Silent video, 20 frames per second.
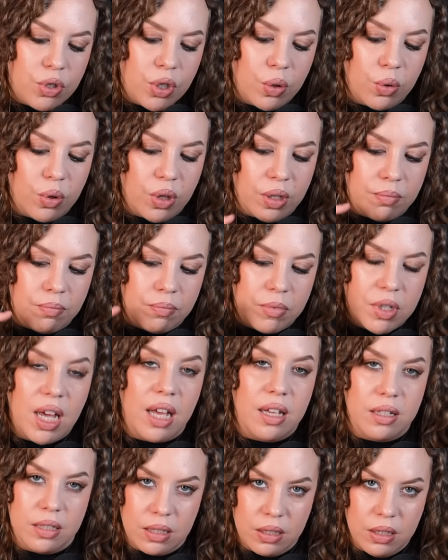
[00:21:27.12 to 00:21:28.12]
to the
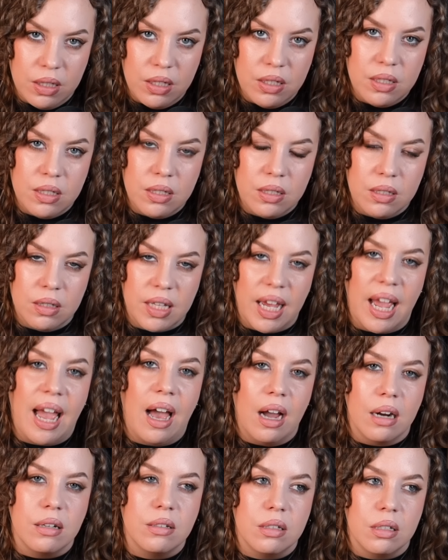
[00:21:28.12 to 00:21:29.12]
Teslas. They
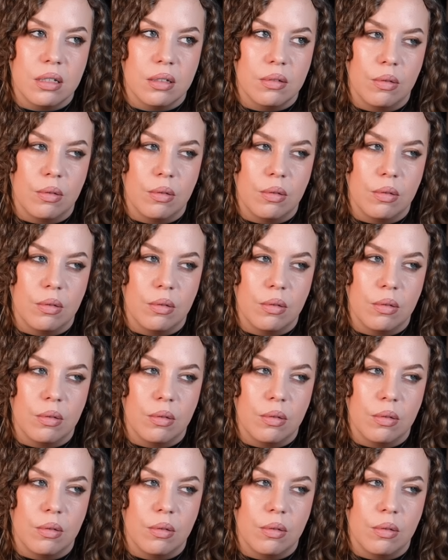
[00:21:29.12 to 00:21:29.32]
hacked the